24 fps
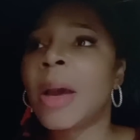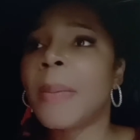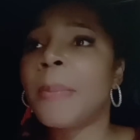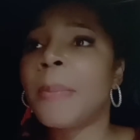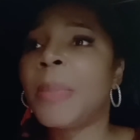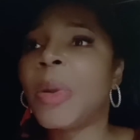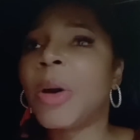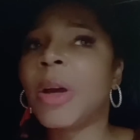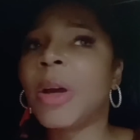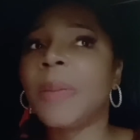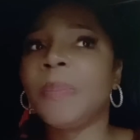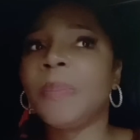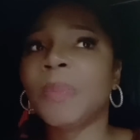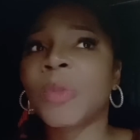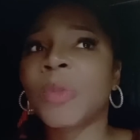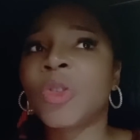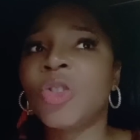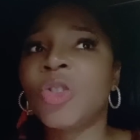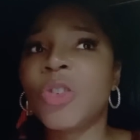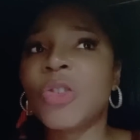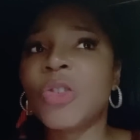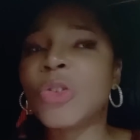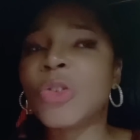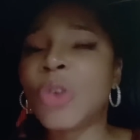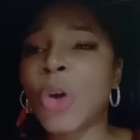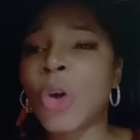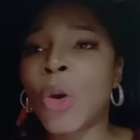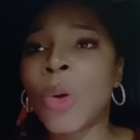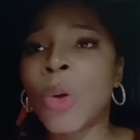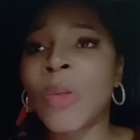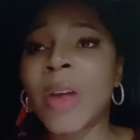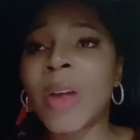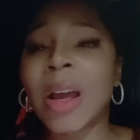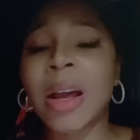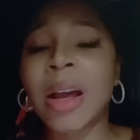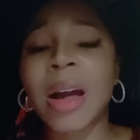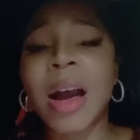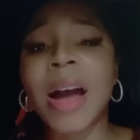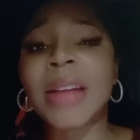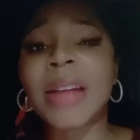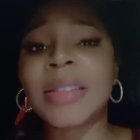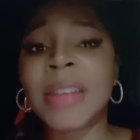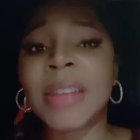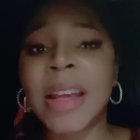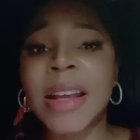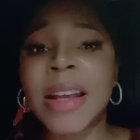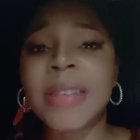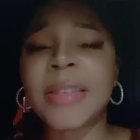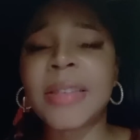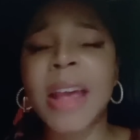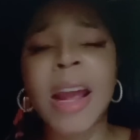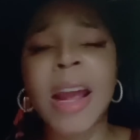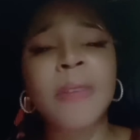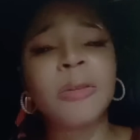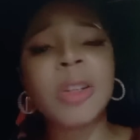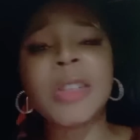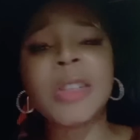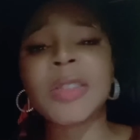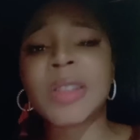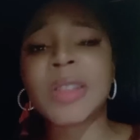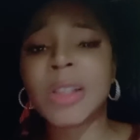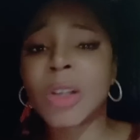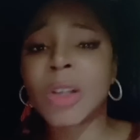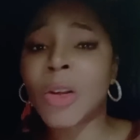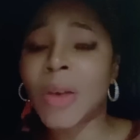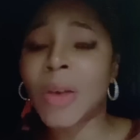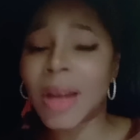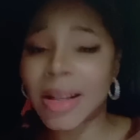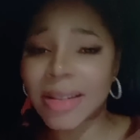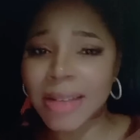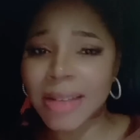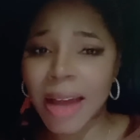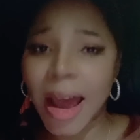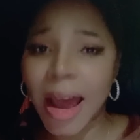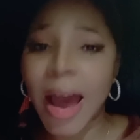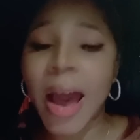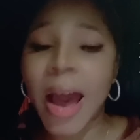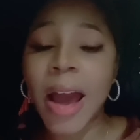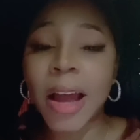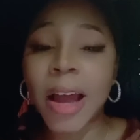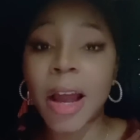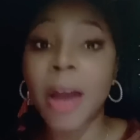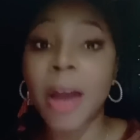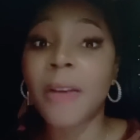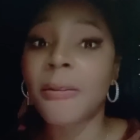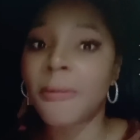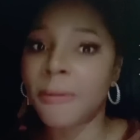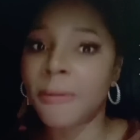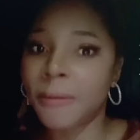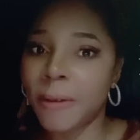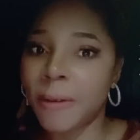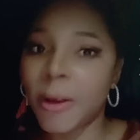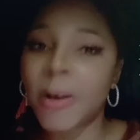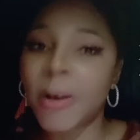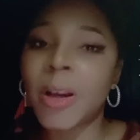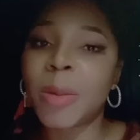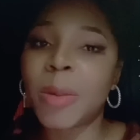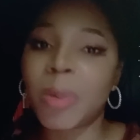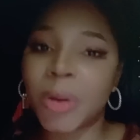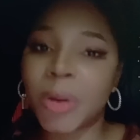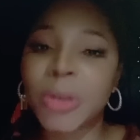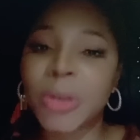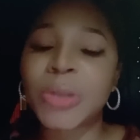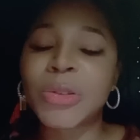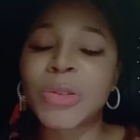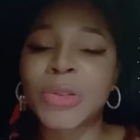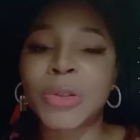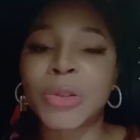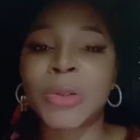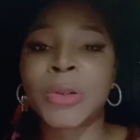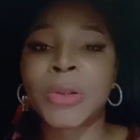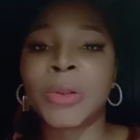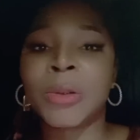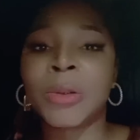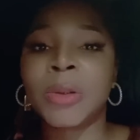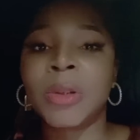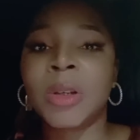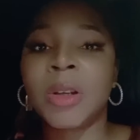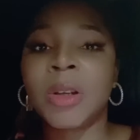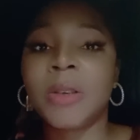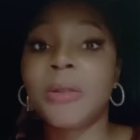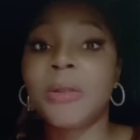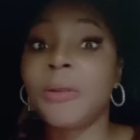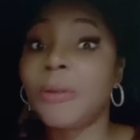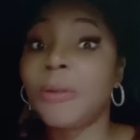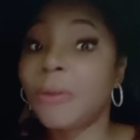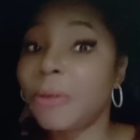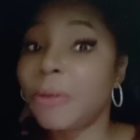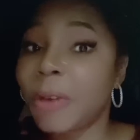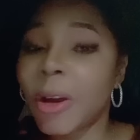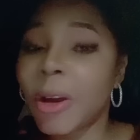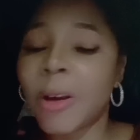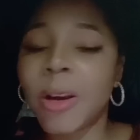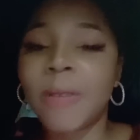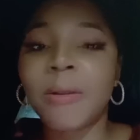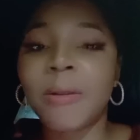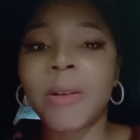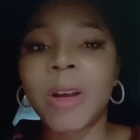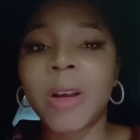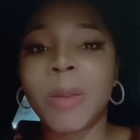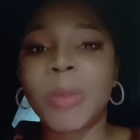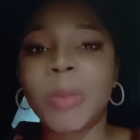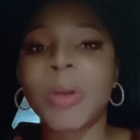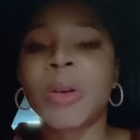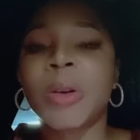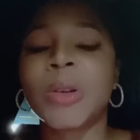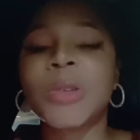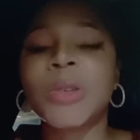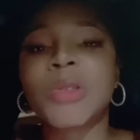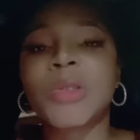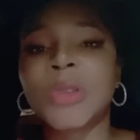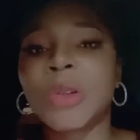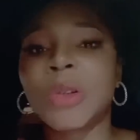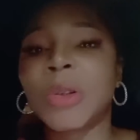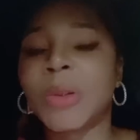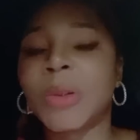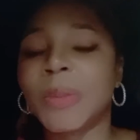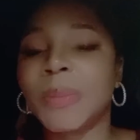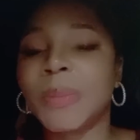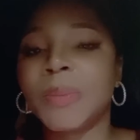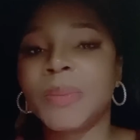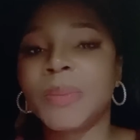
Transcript: But just know that God takes every single attack very personal. Very, very personal.